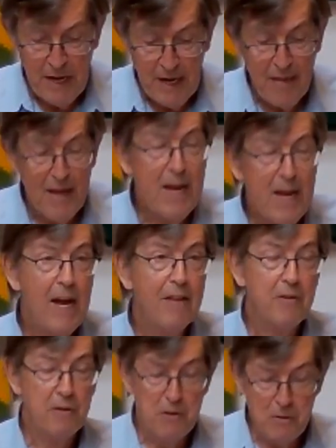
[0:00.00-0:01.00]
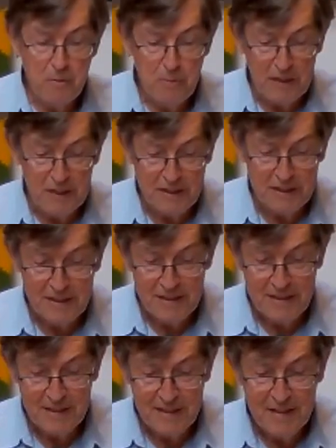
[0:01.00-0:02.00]
And they had the
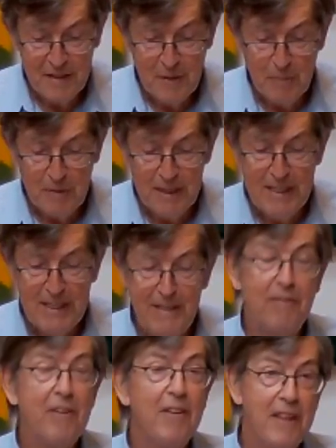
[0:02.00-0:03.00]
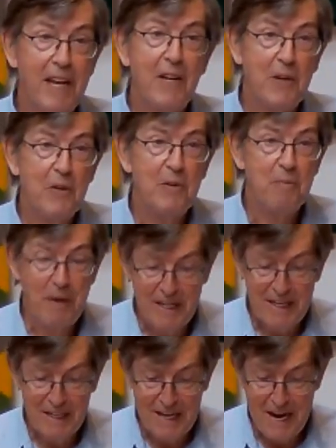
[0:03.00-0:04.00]
hubris to believe they could
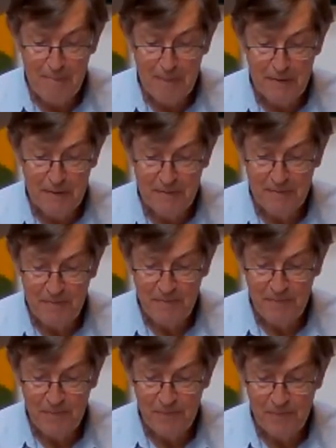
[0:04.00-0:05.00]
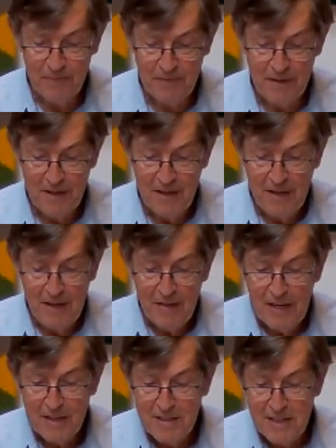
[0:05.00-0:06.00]
make it happen.
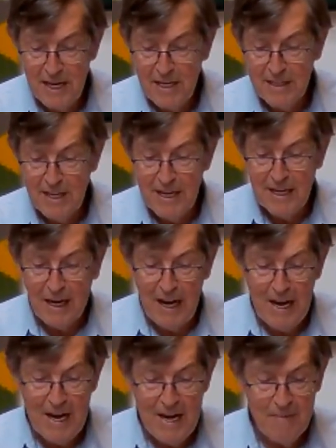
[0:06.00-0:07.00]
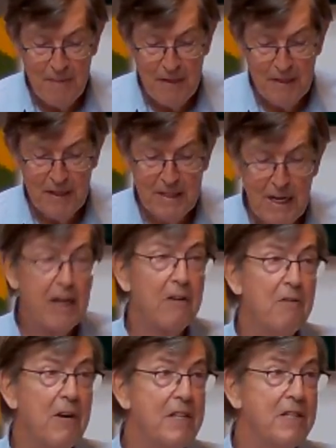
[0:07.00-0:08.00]
They staked their claim in the
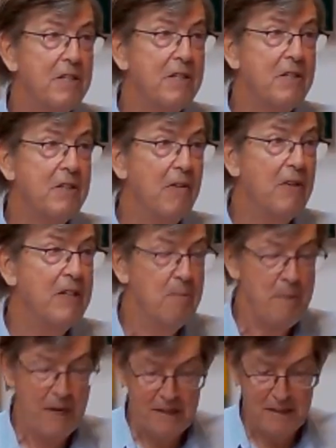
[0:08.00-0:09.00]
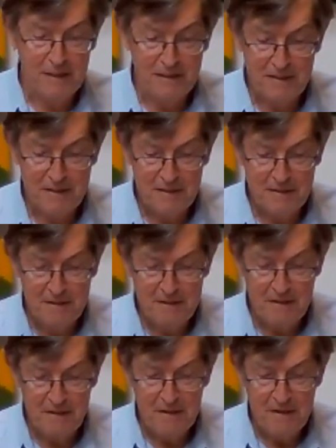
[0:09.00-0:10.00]
Declaration of Independence
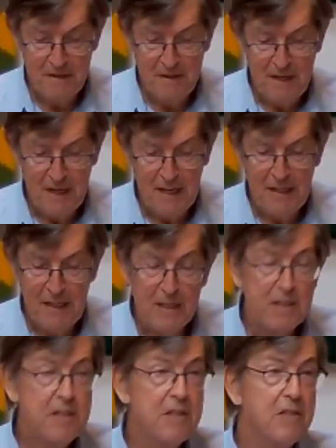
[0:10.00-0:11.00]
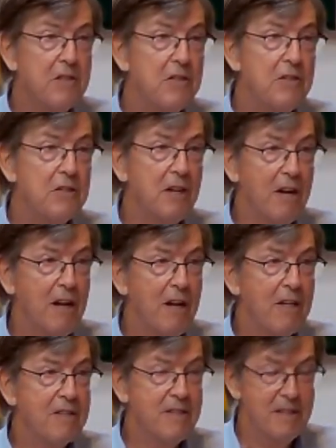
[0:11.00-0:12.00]
and
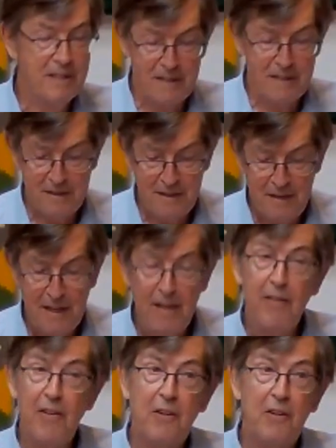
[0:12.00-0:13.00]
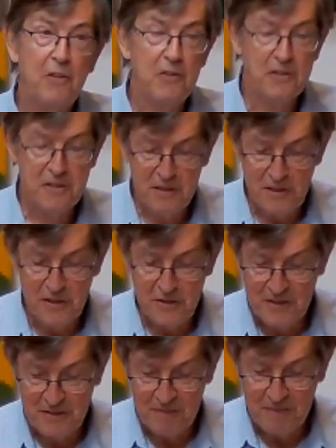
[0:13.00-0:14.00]
institutionalized it in the
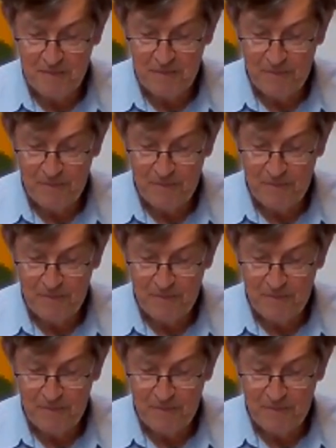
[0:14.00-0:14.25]
Constitution.